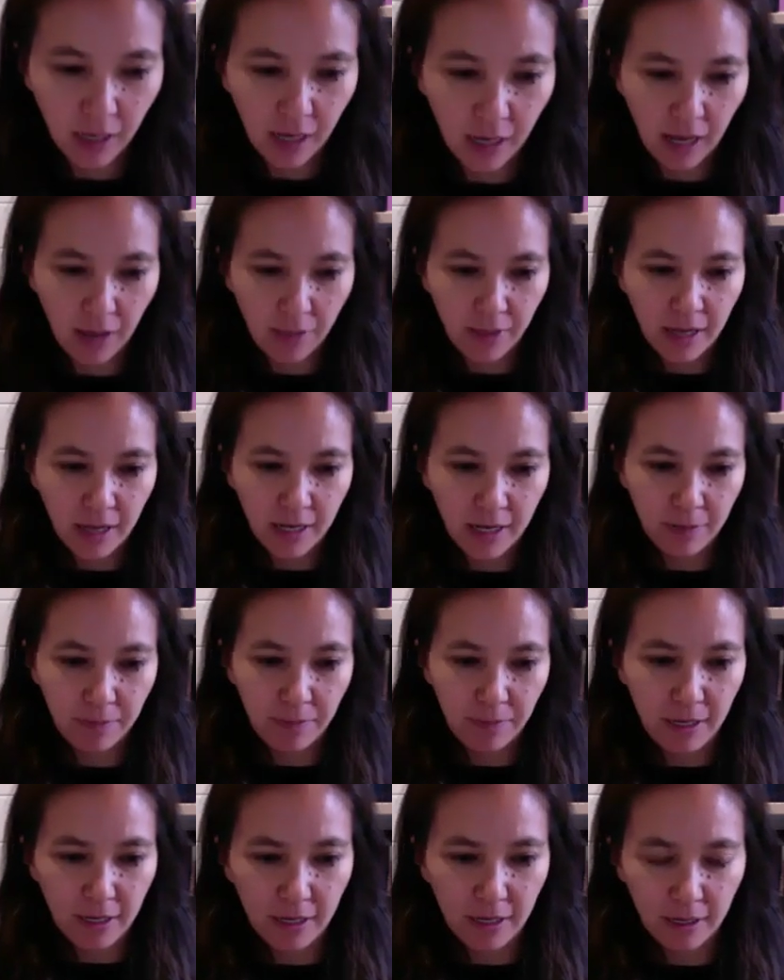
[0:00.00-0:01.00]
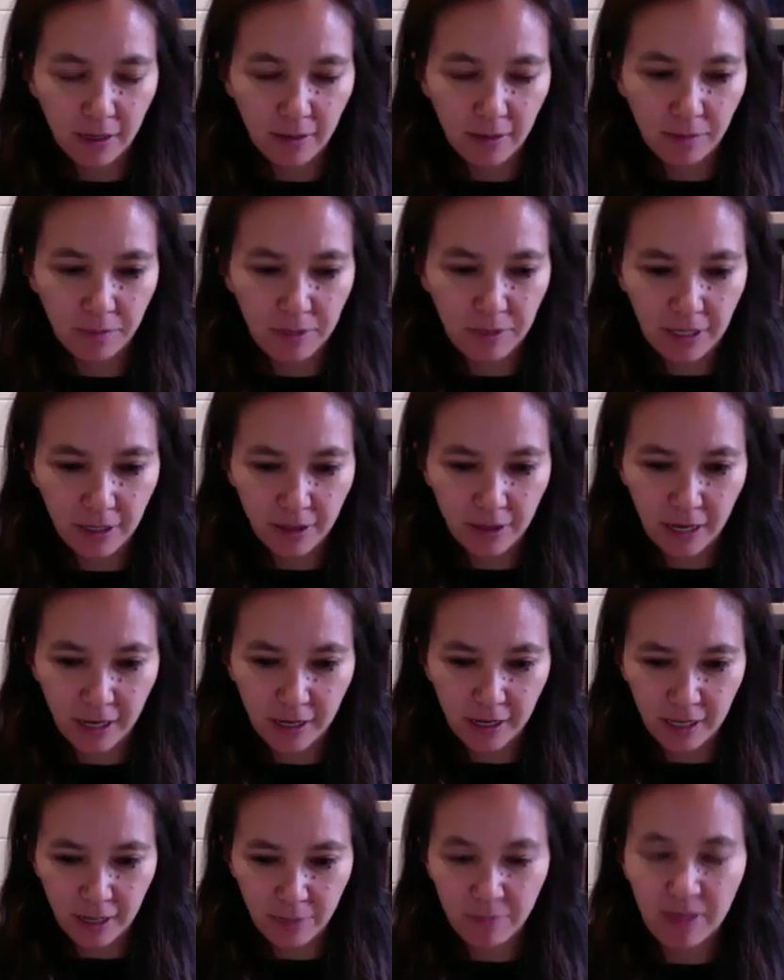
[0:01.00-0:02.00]
And then it may be
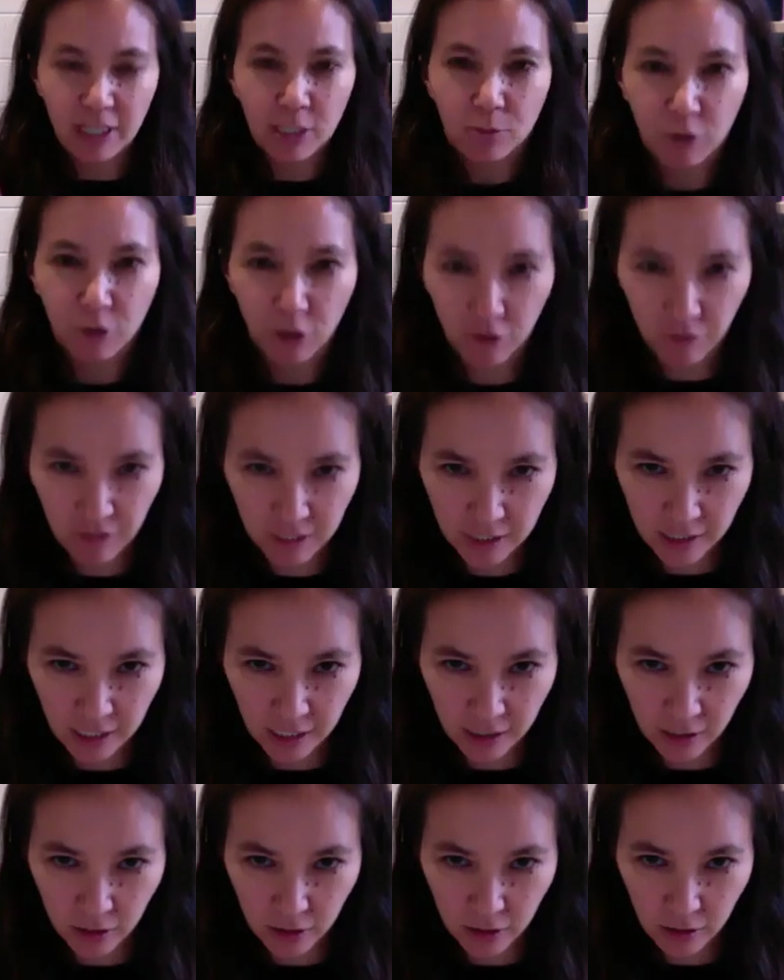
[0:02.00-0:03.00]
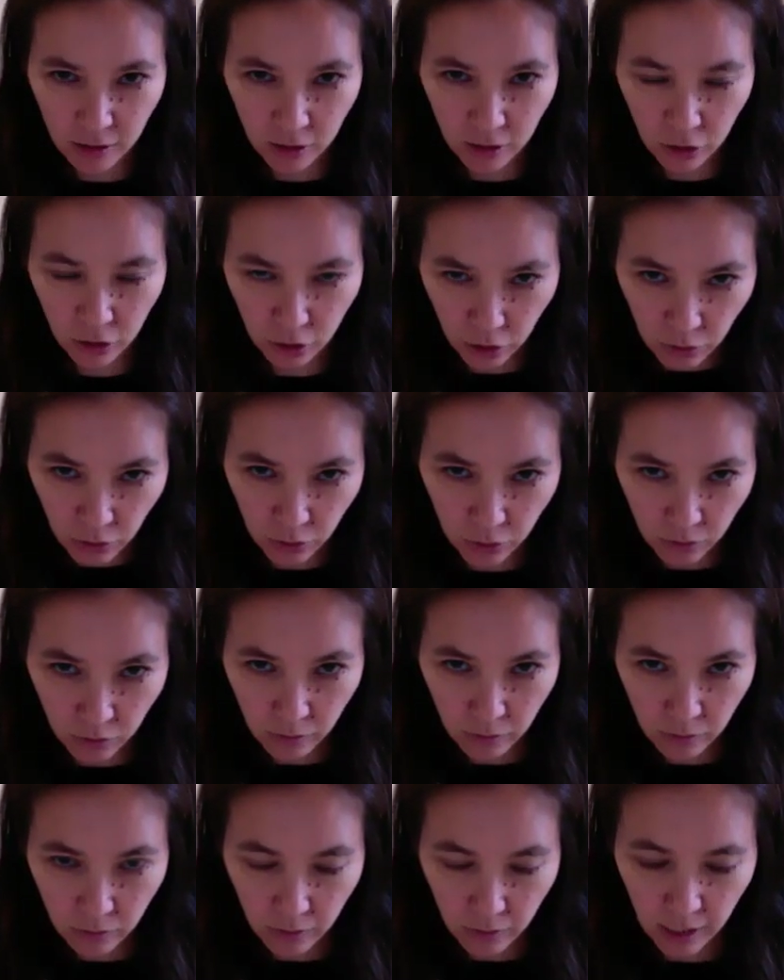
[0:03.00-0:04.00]
that it makes perfect sense to you
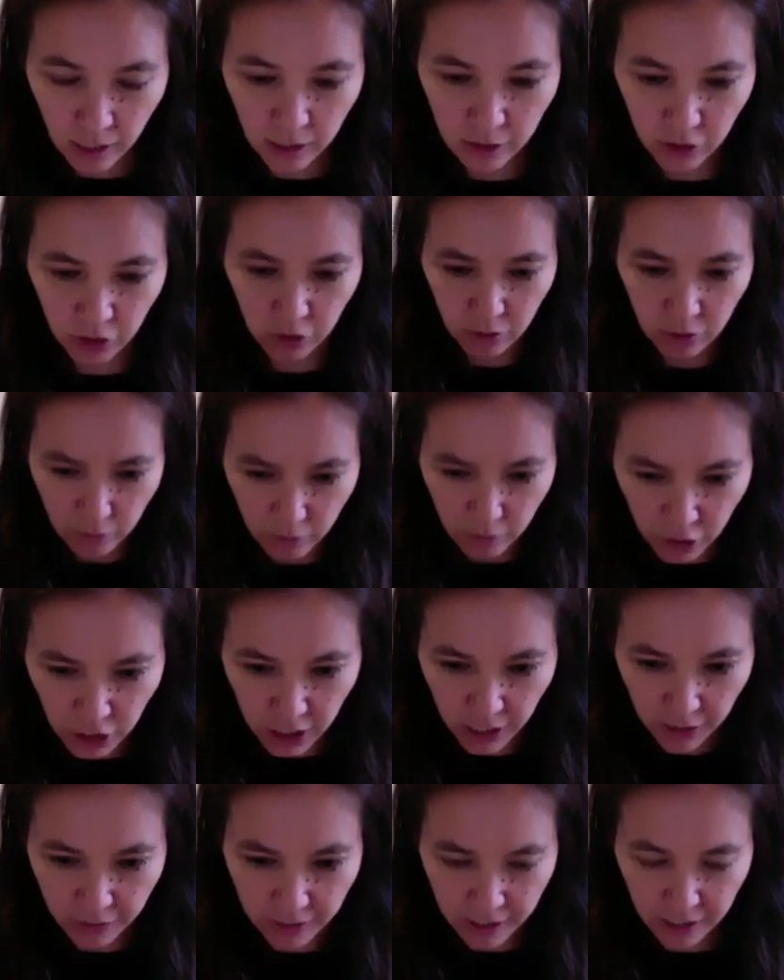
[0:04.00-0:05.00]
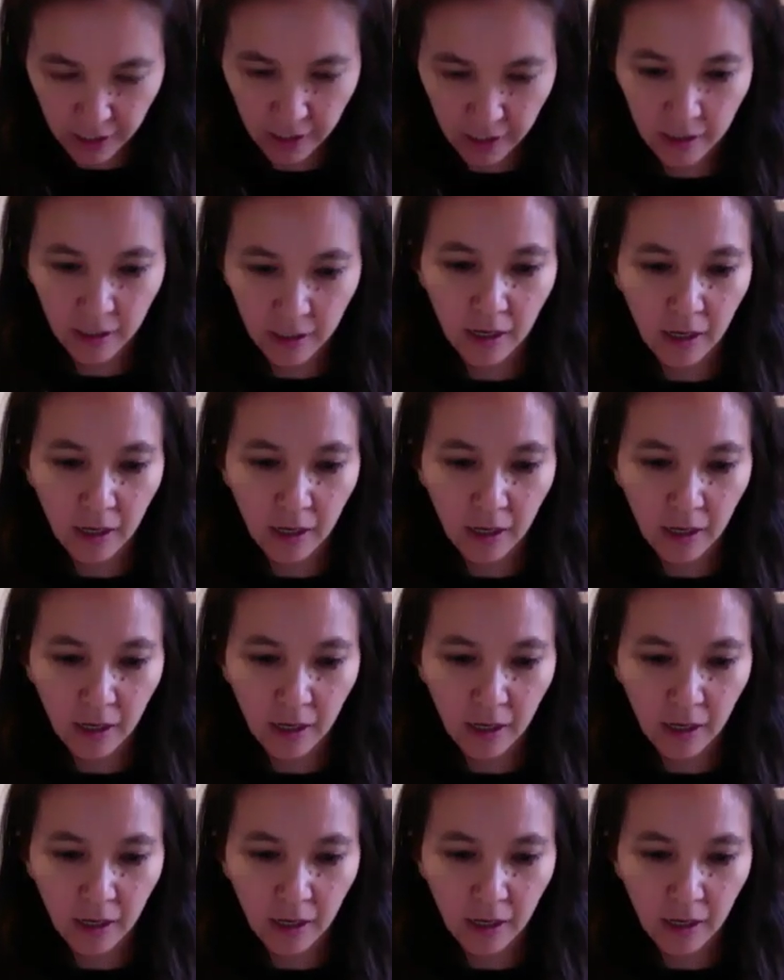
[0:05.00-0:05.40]
as you're sharing it.